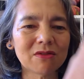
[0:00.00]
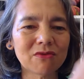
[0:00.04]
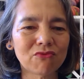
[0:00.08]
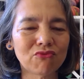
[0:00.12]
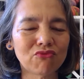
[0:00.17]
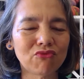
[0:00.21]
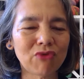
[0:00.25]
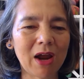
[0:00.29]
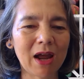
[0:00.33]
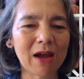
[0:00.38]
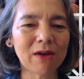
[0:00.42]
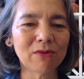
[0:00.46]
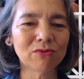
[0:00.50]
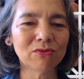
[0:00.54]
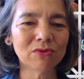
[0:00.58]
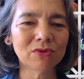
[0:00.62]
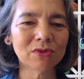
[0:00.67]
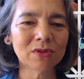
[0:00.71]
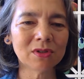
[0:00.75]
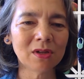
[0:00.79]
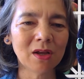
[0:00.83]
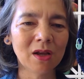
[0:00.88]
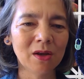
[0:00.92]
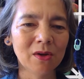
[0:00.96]
the
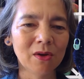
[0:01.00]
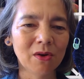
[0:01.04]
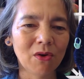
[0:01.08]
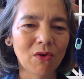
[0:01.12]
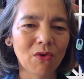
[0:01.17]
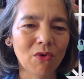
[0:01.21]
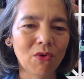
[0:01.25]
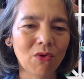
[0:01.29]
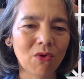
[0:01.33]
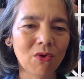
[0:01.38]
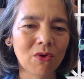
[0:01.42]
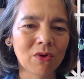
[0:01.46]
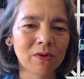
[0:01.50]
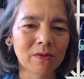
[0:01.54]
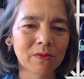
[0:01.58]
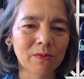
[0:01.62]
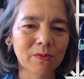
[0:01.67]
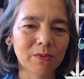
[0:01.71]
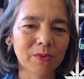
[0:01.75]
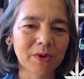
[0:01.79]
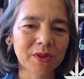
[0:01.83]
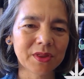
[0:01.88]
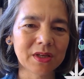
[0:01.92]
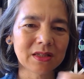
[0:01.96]
round, or
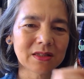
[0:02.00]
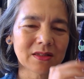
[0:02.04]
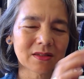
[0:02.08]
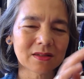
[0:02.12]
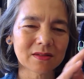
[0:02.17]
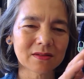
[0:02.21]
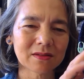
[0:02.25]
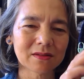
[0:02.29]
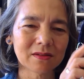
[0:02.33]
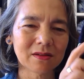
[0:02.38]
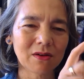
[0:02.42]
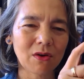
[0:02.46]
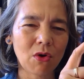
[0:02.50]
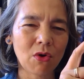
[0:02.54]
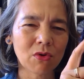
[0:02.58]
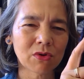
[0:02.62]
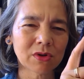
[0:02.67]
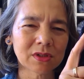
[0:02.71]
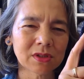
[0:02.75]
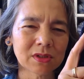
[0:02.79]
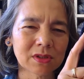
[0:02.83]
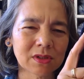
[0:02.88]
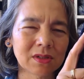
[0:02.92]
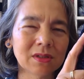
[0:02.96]
with this
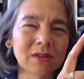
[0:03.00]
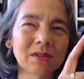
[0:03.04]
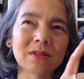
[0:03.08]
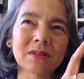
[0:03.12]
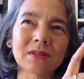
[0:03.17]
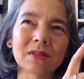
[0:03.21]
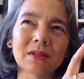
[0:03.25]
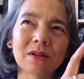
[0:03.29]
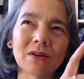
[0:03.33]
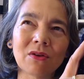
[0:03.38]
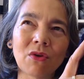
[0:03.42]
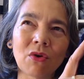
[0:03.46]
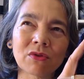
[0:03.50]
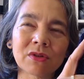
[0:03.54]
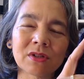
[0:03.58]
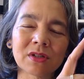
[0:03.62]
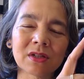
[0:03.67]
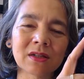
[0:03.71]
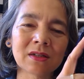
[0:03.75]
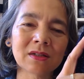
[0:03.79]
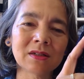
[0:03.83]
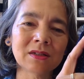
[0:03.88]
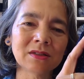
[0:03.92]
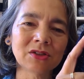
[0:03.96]
octagon. Is it an
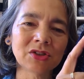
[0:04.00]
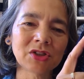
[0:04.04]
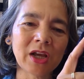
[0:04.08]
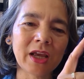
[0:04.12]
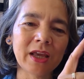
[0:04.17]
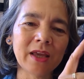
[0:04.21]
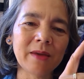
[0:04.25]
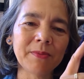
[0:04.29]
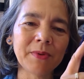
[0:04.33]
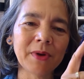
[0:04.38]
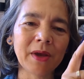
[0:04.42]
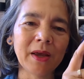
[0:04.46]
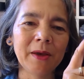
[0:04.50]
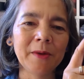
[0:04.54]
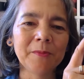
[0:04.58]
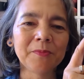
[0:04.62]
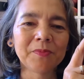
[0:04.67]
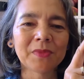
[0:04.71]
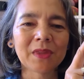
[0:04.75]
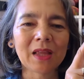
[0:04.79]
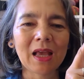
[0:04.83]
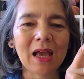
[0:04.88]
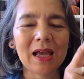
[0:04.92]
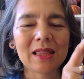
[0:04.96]
octagon shape?
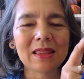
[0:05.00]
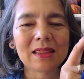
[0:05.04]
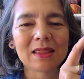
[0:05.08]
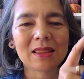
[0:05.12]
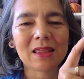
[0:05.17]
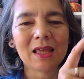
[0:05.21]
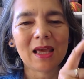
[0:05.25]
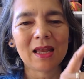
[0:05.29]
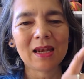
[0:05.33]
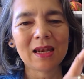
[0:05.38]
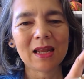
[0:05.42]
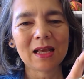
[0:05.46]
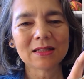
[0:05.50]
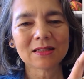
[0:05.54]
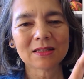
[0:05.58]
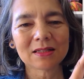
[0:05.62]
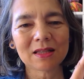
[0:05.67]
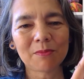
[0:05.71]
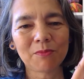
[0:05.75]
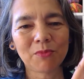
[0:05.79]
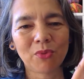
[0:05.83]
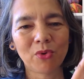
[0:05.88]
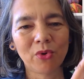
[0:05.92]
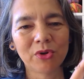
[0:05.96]
And then at
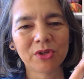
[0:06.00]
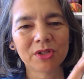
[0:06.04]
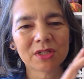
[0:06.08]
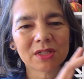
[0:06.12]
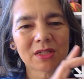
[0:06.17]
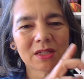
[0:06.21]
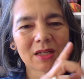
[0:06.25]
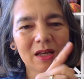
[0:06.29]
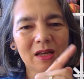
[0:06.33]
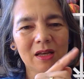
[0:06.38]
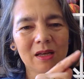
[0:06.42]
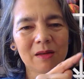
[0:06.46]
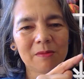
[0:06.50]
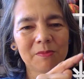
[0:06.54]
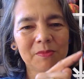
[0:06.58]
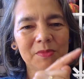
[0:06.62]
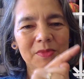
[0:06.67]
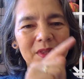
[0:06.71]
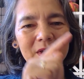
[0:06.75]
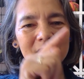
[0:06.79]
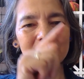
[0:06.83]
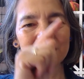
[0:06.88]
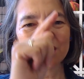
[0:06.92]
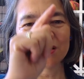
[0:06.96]
some point
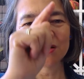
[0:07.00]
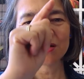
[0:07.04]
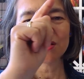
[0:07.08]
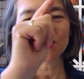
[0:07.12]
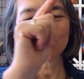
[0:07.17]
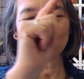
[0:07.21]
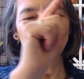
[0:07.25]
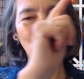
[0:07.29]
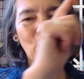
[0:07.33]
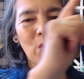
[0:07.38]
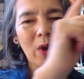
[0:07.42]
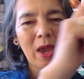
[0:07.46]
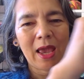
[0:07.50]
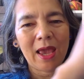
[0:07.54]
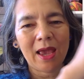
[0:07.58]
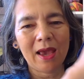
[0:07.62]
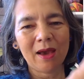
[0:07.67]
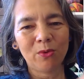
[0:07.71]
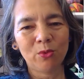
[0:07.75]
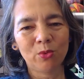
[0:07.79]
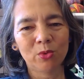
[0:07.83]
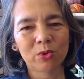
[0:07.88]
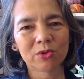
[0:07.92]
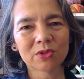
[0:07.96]
the
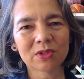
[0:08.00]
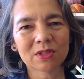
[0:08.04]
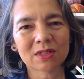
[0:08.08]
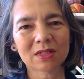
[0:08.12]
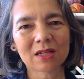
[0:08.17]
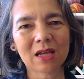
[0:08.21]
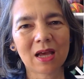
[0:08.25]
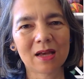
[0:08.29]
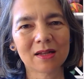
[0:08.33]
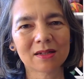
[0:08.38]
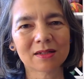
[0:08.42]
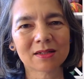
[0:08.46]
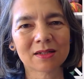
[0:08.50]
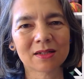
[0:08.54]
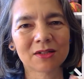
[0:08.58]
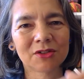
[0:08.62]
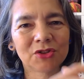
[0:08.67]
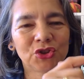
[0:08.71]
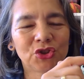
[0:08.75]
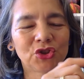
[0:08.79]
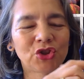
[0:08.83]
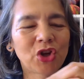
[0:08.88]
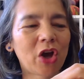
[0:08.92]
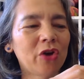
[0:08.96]
square will start to
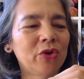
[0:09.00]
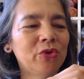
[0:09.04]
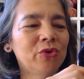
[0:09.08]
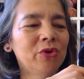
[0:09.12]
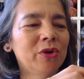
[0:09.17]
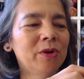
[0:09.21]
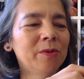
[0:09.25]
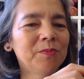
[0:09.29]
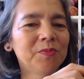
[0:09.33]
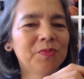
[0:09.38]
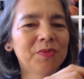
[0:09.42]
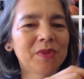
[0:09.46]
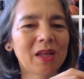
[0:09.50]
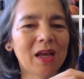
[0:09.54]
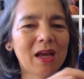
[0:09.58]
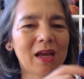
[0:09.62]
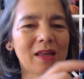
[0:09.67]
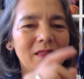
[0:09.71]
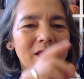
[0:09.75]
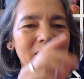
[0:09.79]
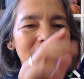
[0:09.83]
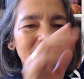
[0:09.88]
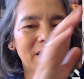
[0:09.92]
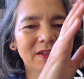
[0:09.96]
show,
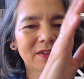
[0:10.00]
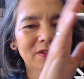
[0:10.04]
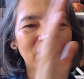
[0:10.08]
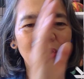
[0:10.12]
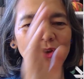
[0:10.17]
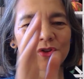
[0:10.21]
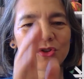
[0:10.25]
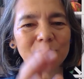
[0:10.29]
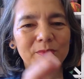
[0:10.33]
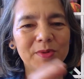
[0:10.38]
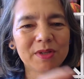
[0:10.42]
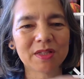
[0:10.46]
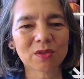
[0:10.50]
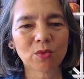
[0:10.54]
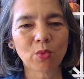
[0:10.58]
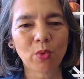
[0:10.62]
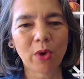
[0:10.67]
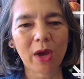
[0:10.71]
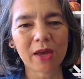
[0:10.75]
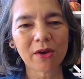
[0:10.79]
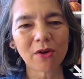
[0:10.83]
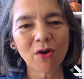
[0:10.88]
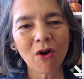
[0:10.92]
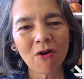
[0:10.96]
and the thing's going to be
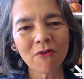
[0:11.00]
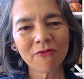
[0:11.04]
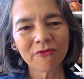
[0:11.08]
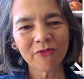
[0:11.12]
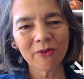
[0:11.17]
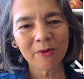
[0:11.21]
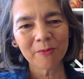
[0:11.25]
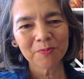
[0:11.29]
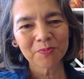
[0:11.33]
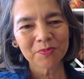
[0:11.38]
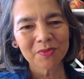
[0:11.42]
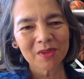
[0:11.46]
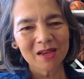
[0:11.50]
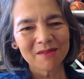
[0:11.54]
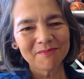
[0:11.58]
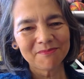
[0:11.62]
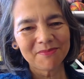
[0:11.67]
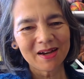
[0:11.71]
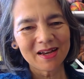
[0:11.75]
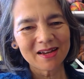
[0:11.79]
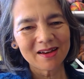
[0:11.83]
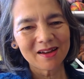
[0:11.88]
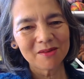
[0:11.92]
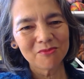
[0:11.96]
squared off.
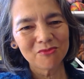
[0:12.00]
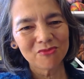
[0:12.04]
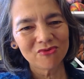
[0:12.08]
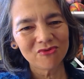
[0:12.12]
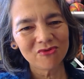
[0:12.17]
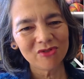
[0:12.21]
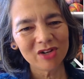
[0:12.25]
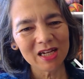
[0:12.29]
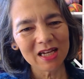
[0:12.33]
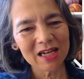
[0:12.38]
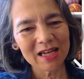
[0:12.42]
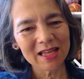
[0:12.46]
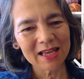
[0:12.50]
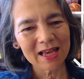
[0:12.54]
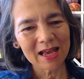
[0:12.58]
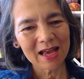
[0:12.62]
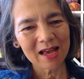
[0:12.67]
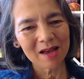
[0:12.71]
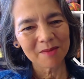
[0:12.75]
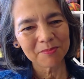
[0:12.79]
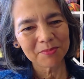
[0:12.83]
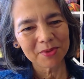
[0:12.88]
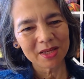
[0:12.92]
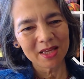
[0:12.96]
But I'm really
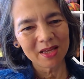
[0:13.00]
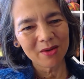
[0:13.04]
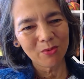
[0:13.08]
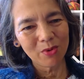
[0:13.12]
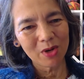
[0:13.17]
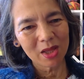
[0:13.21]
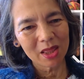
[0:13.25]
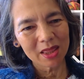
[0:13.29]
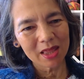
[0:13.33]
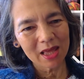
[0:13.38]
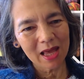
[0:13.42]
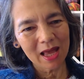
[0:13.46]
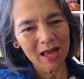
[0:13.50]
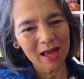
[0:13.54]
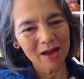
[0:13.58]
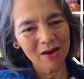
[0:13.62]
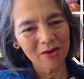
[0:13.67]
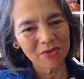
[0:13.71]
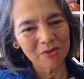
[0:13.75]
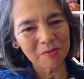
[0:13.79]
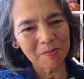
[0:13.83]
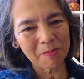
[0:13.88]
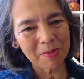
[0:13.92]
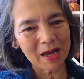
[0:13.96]
happy with
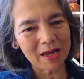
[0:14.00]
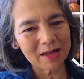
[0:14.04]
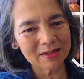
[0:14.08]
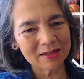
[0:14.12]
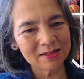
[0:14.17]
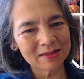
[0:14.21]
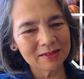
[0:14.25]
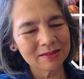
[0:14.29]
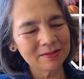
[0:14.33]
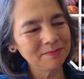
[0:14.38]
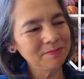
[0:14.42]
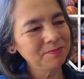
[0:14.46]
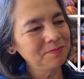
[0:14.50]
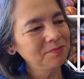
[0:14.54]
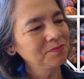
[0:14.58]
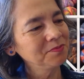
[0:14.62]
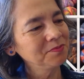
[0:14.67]
how the pattern